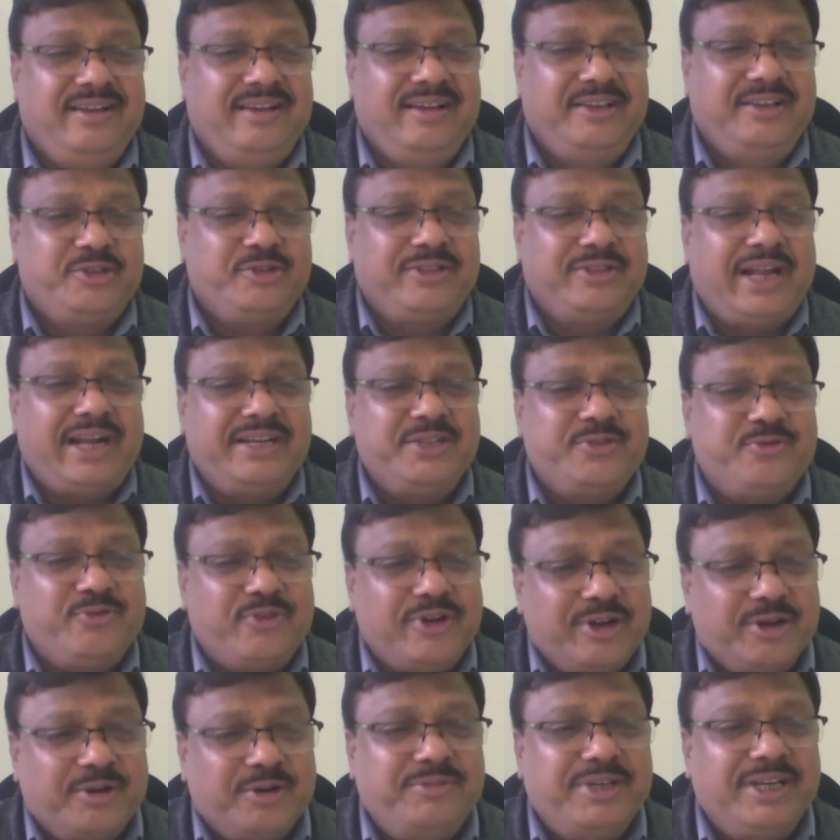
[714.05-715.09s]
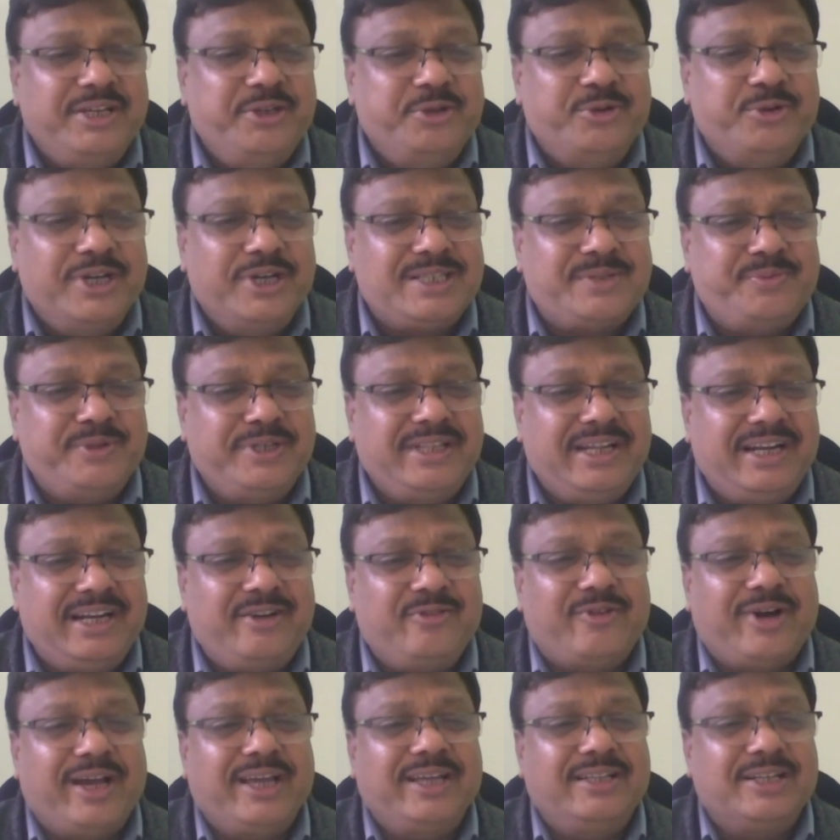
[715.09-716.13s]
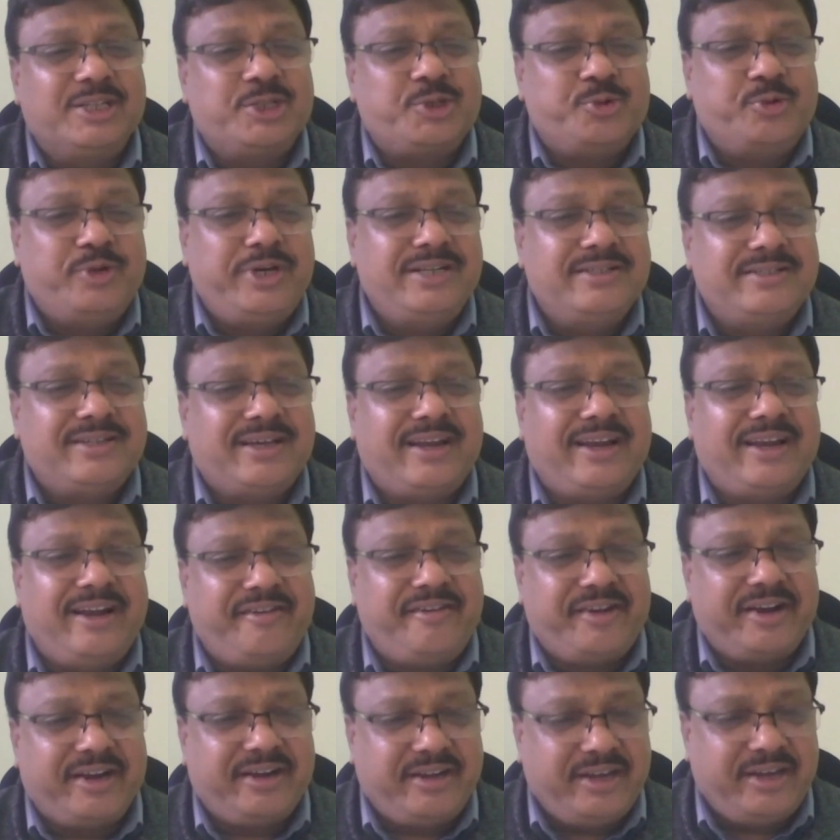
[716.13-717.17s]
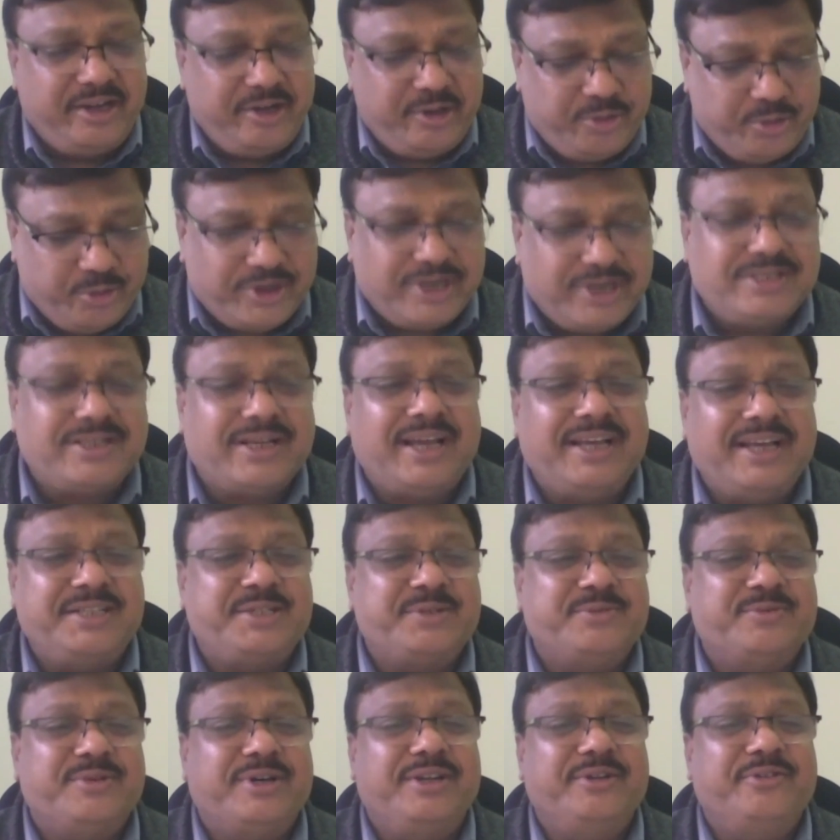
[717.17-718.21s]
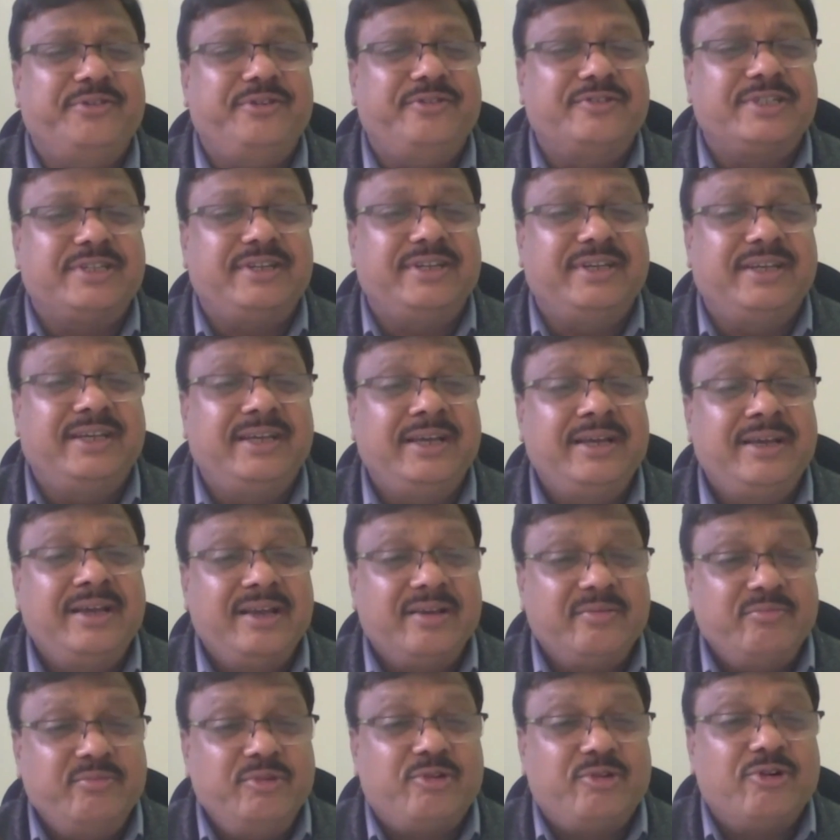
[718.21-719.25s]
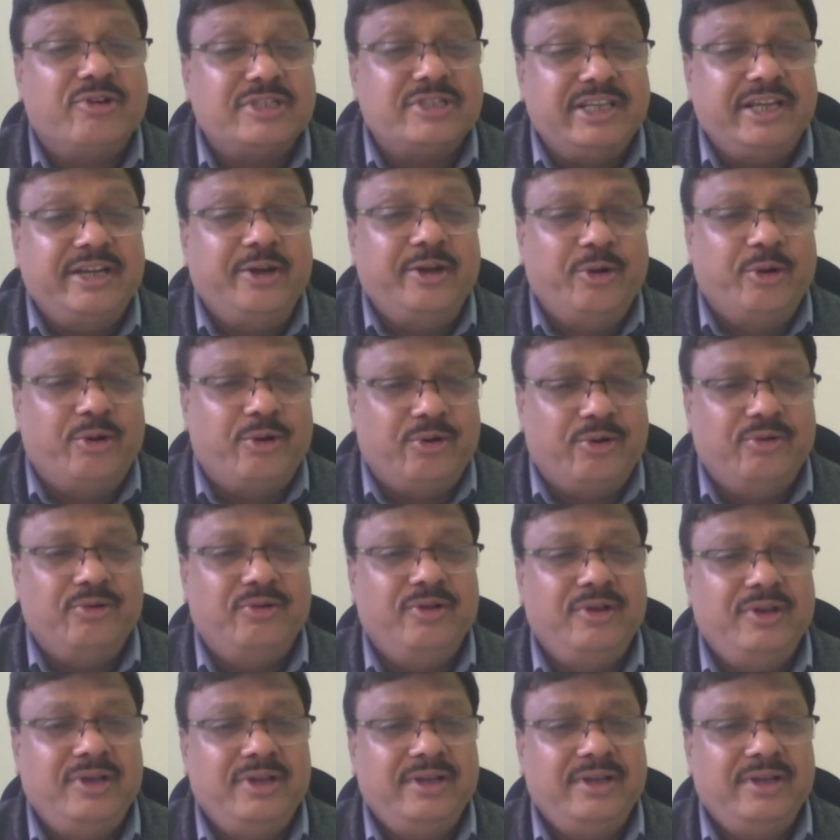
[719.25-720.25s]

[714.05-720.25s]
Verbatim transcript: So that is one of the USP that why the students are attracted towards IHMR University because they know